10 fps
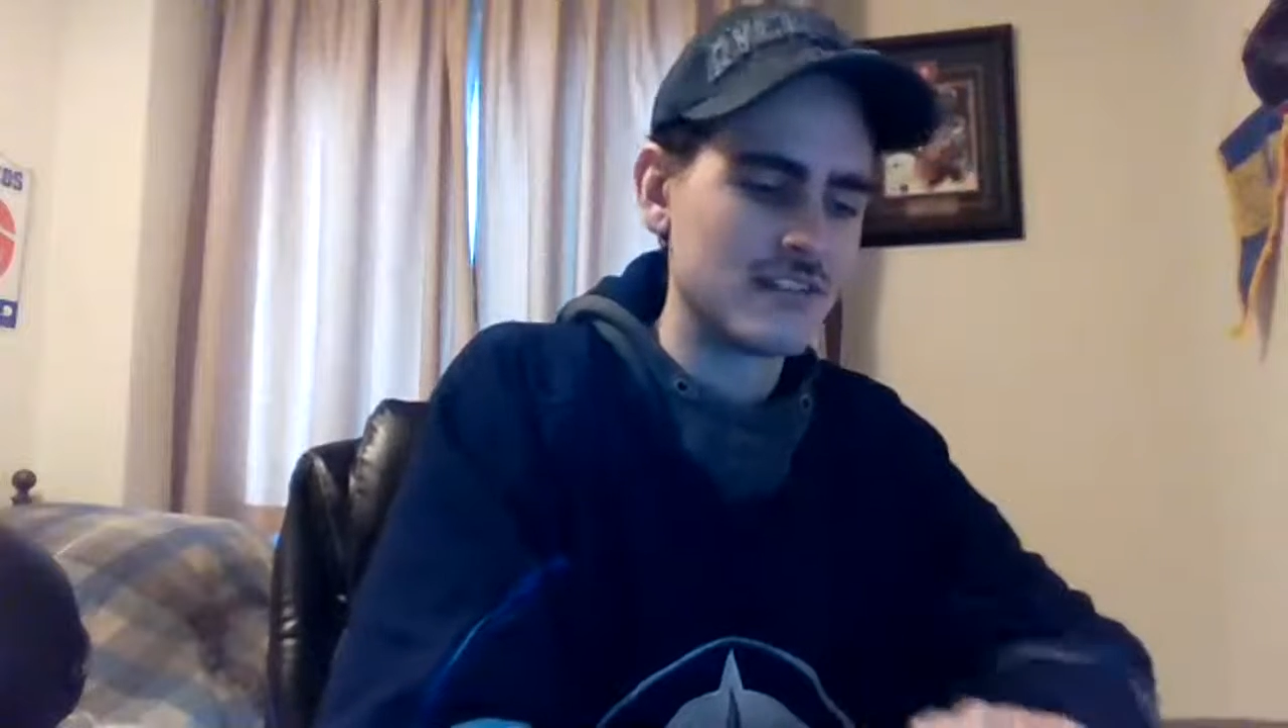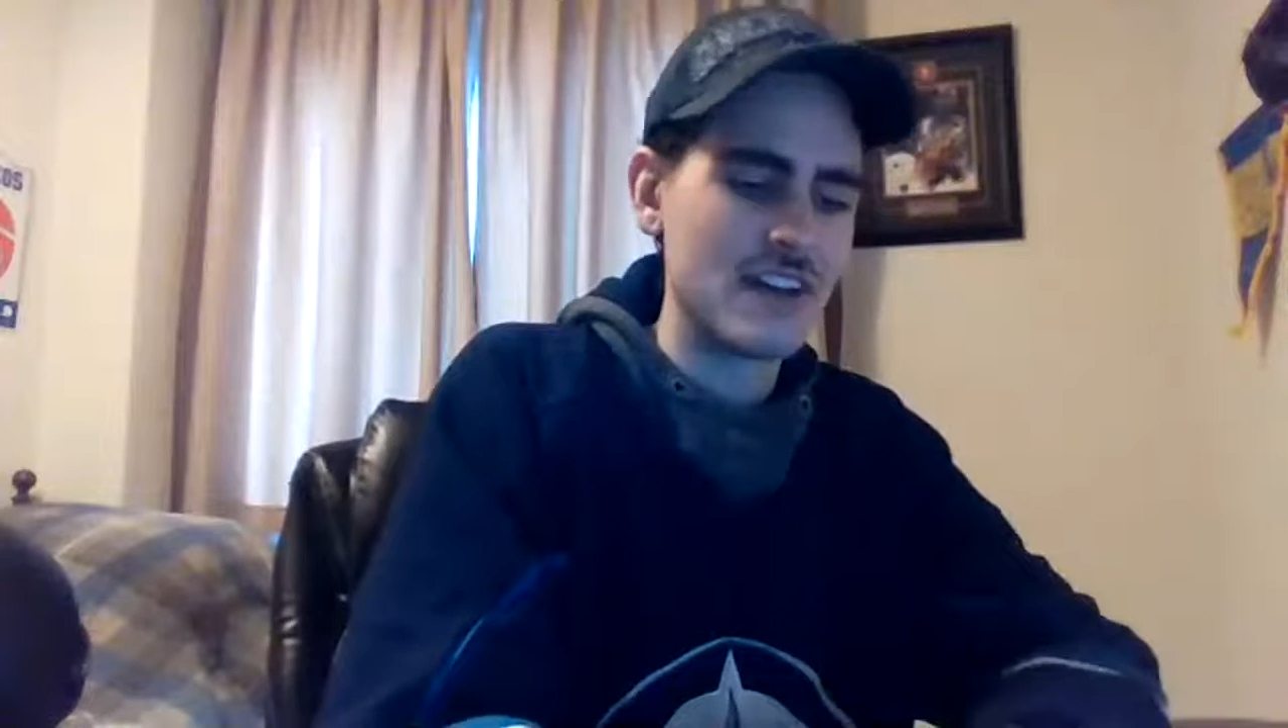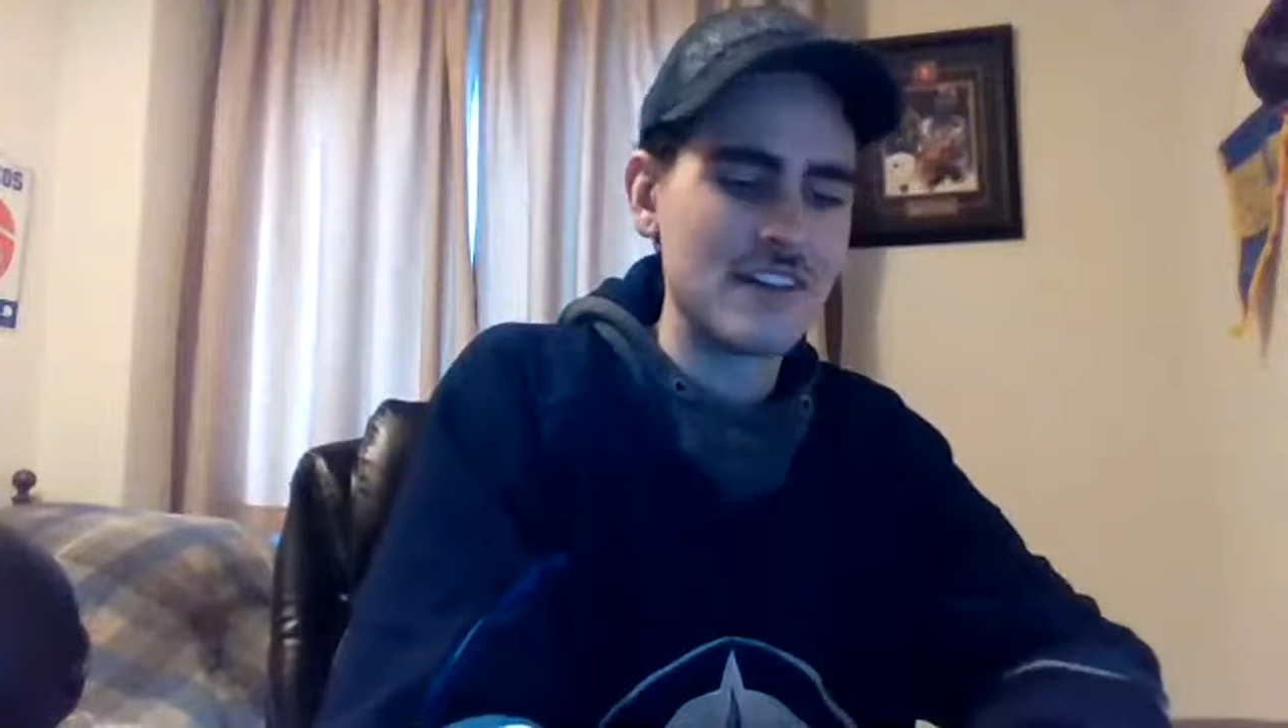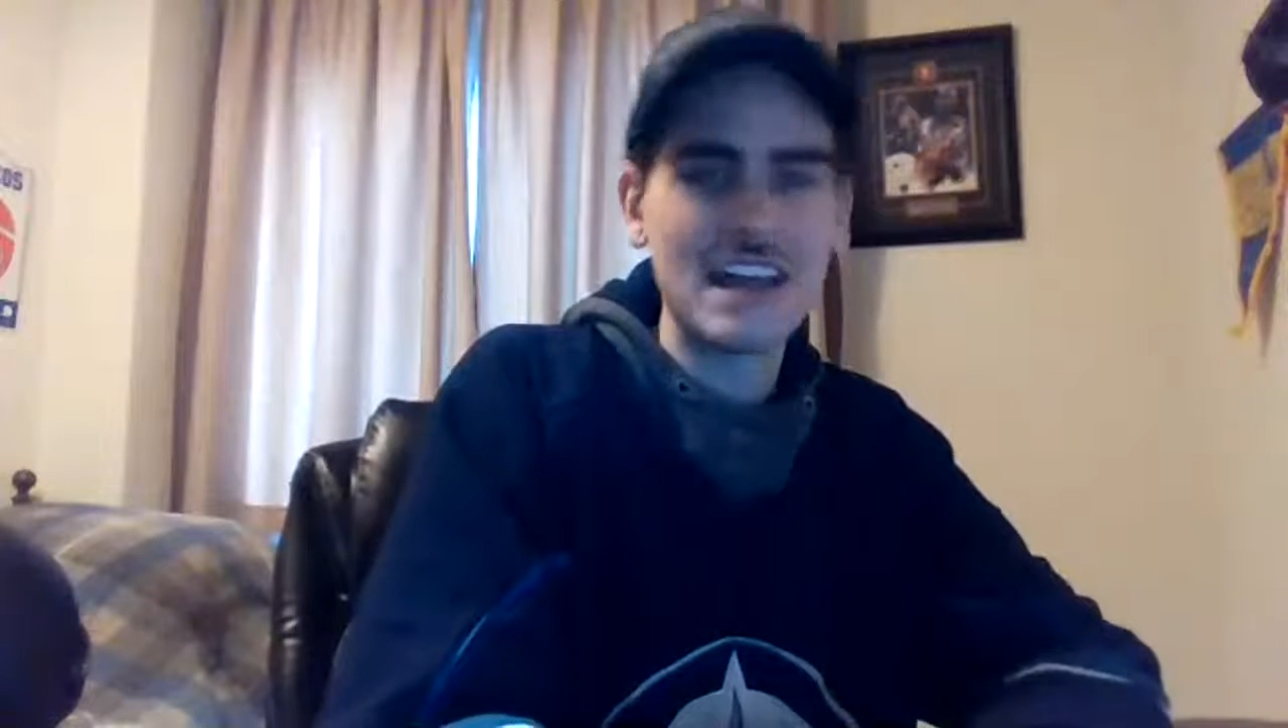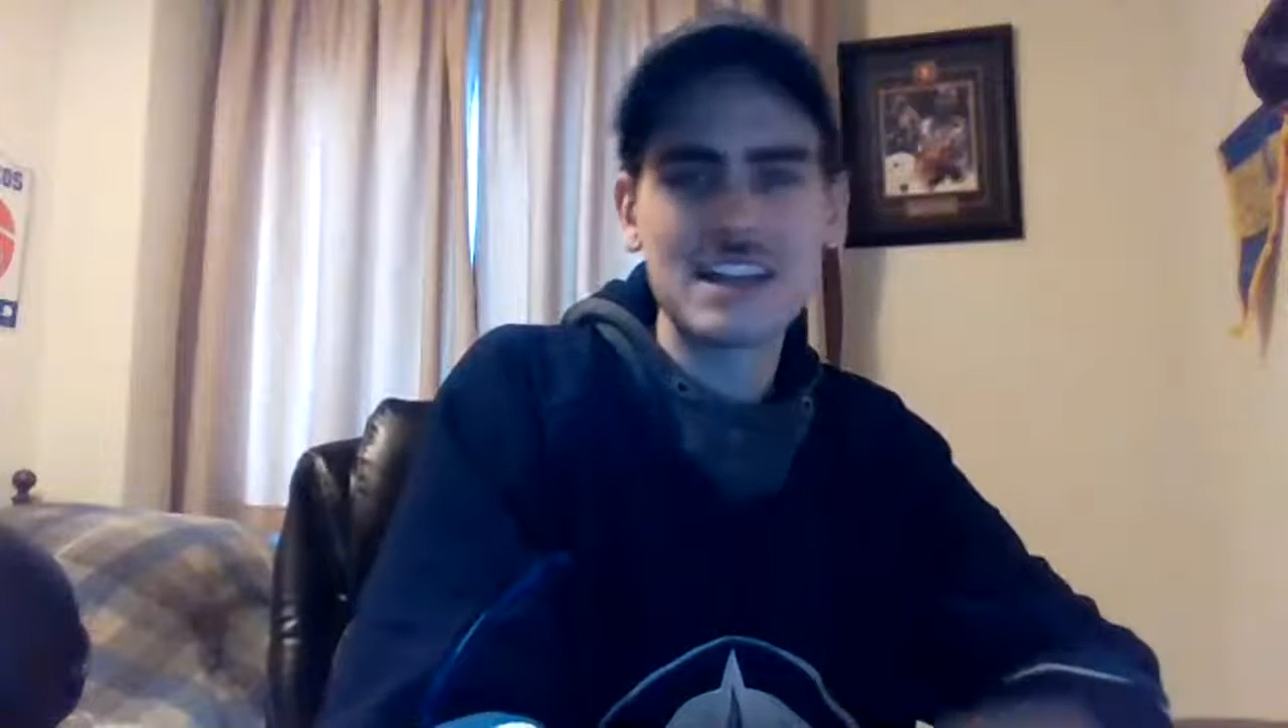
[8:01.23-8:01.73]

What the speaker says: at